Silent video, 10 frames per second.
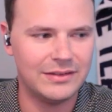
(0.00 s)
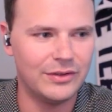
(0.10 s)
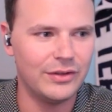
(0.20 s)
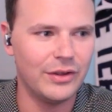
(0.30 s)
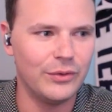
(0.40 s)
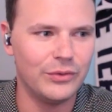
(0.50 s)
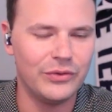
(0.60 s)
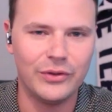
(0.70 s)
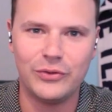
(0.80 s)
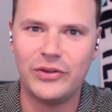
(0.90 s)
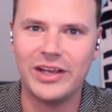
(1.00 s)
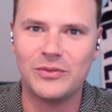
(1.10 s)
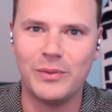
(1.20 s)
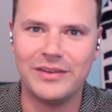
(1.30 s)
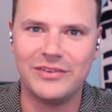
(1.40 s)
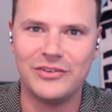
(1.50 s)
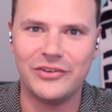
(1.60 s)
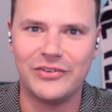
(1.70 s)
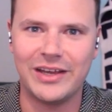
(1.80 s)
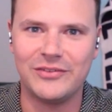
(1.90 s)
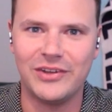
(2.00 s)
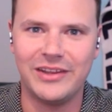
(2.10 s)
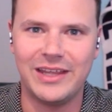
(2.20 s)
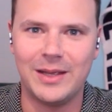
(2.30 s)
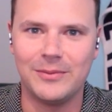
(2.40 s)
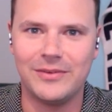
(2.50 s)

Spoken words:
Those text messages after the games,